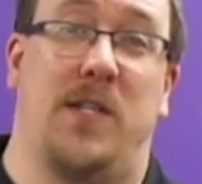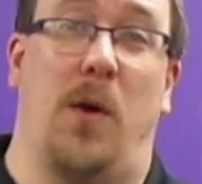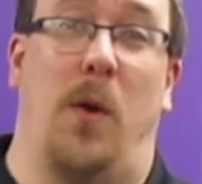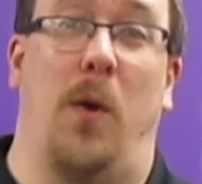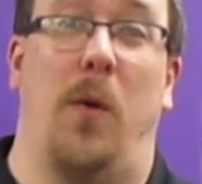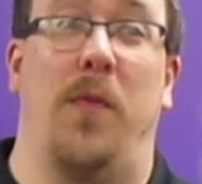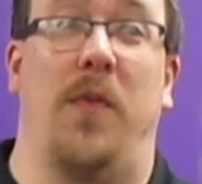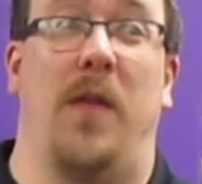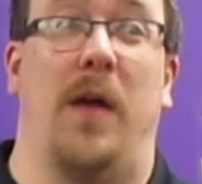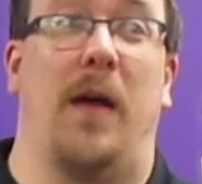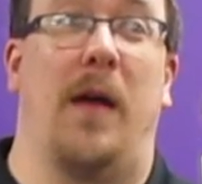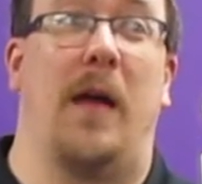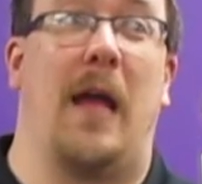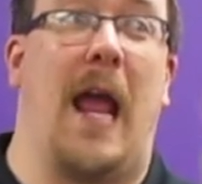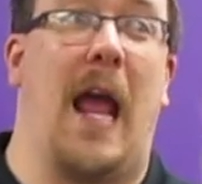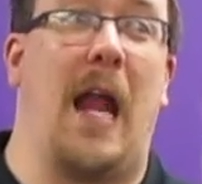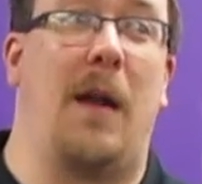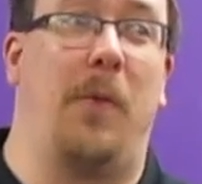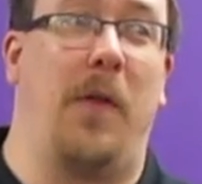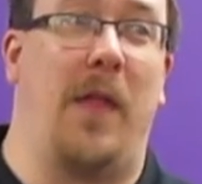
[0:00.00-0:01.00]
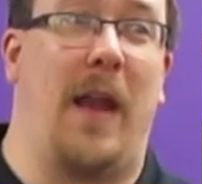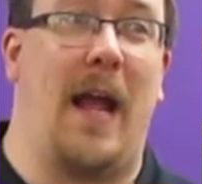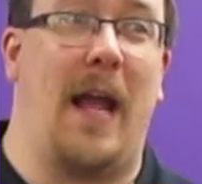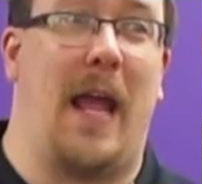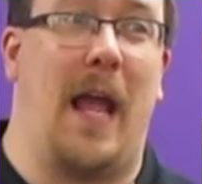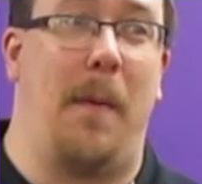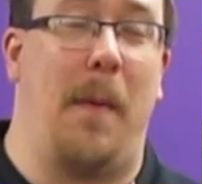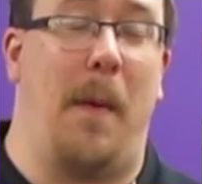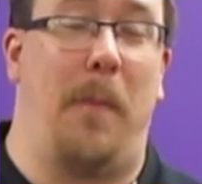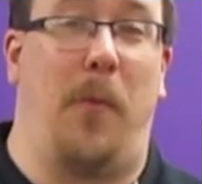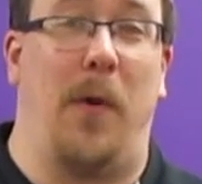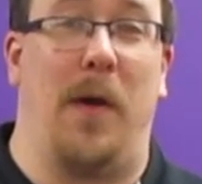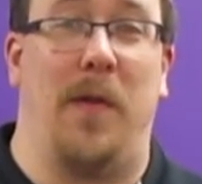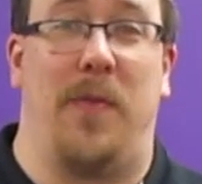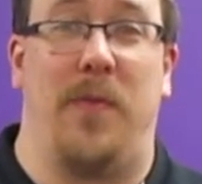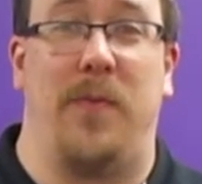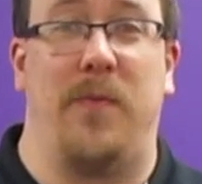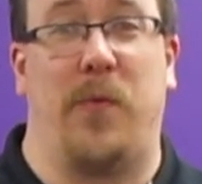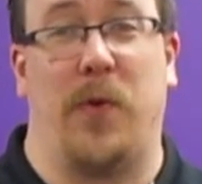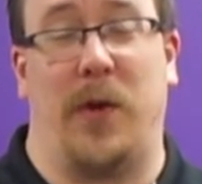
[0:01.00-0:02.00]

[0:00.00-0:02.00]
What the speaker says: So the animal that I came up with,